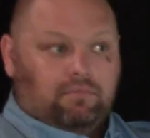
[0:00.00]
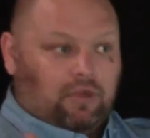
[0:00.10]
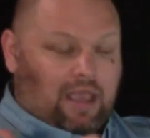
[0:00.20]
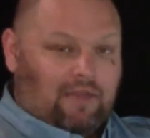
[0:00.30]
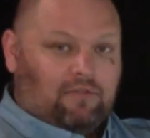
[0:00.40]

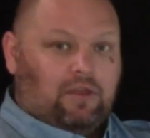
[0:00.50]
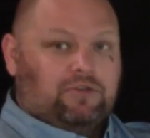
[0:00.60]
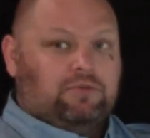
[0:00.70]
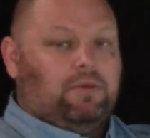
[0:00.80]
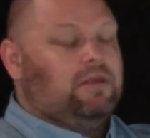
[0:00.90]
you have a little
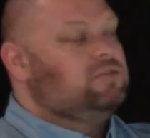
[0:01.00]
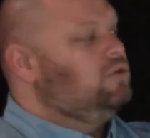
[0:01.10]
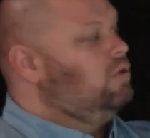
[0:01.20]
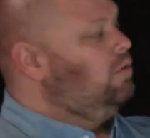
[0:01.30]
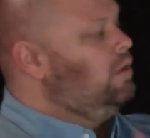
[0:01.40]
extra money,
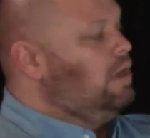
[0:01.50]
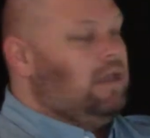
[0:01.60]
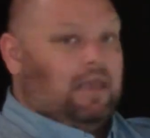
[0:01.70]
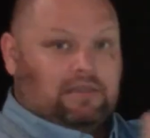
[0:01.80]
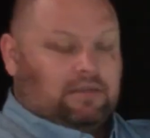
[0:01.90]
so
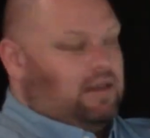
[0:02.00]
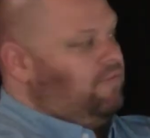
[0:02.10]
is it